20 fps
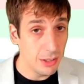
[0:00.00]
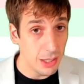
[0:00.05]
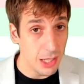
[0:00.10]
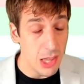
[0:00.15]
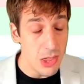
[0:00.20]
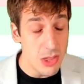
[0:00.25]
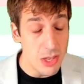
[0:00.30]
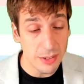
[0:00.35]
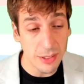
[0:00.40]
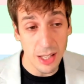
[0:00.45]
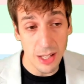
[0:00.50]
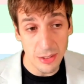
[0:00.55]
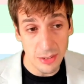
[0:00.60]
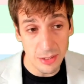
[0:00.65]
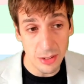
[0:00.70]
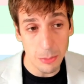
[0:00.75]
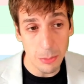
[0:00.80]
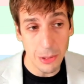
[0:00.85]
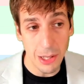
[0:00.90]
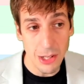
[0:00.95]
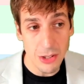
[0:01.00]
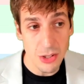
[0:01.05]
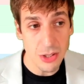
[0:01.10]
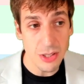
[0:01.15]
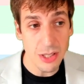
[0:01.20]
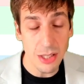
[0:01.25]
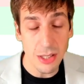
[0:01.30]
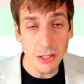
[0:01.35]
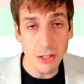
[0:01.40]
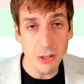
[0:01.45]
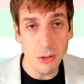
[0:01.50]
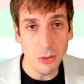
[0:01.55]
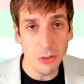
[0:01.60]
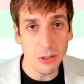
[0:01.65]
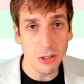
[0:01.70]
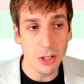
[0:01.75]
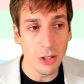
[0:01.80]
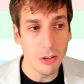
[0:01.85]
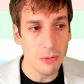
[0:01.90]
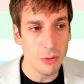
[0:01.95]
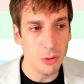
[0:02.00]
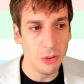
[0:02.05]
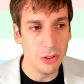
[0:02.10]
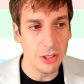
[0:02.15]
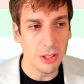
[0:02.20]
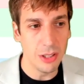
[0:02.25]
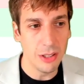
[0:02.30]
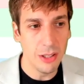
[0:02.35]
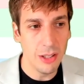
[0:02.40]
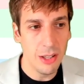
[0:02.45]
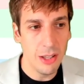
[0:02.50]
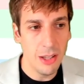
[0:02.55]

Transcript: In this case, this project didn't use star folding.